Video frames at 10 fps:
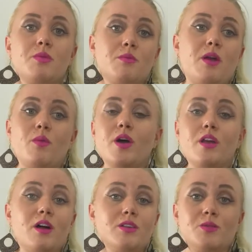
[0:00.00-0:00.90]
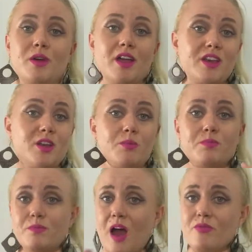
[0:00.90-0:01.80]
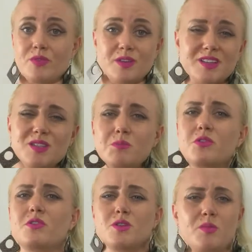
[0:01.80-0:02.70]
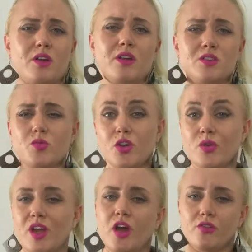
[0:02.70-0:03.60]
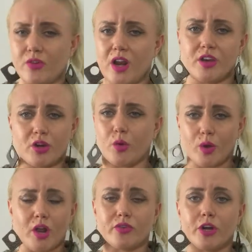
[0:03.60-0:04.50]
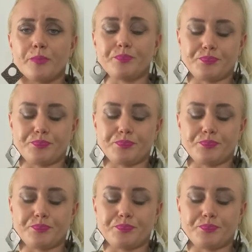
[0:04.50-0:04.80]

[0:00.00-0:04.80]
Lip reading: you might end up having a similar experience where you get unfriended or whatever